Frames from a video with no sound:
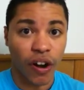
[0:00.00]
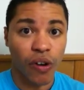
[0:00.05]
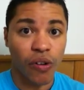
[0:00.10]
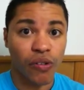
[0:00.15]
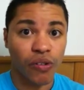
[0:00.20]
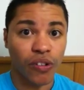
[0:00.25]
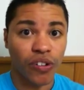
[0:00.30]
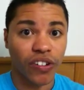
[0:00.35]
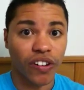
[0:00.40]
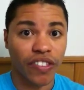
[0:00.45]

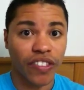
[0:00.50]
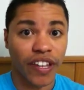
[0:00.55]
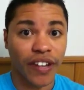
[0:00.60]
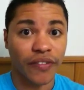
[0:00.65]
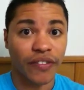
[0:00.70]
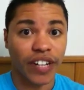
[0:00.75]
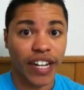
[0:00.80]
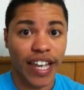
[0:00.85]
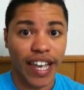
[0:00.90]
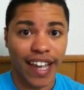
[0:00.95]
or they
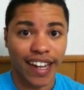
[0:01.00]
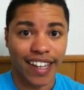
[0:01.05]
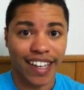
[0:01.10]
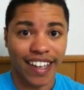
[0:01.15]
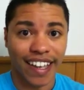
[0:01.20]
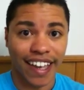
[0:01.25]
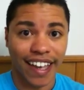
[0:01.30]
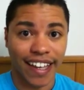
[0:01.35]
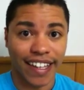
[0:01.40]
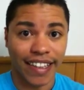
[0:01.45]
would get
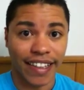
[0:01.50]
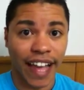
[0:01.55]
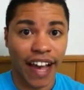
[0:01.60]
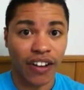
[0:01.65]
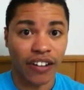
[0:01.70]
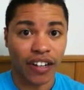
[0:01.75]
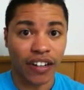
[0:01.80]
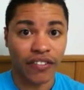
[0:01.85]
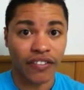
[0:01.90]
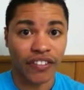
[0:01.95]
kicked
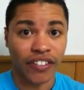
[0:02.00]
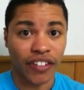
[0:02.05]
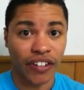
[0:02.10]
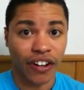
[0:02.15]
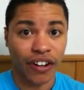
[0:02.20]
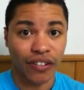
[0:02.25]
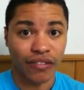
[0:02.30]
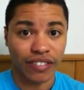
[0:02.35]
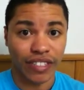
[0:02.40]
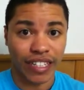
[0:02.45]
out of
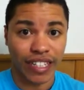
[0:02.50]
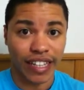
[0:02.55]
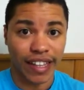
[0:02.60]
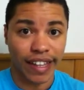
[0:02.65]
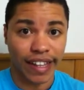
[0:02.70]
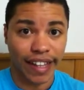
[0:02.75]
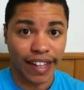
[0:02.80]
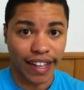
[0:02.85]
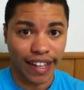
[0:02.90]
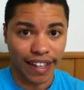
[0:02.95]
their own
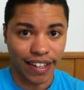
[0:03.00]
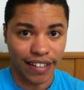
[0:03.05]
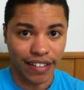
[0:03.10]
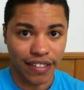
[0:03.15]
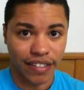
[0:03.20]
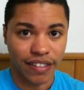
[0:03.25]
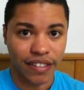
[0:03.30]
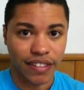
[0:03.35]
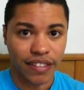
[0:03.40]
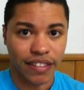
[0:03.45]

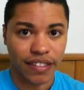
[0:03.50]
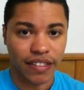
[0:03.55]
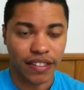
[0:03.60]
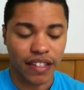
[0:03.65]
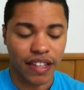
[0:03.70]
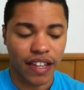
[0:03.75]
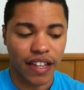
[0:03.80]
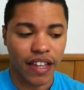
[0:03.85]
clans,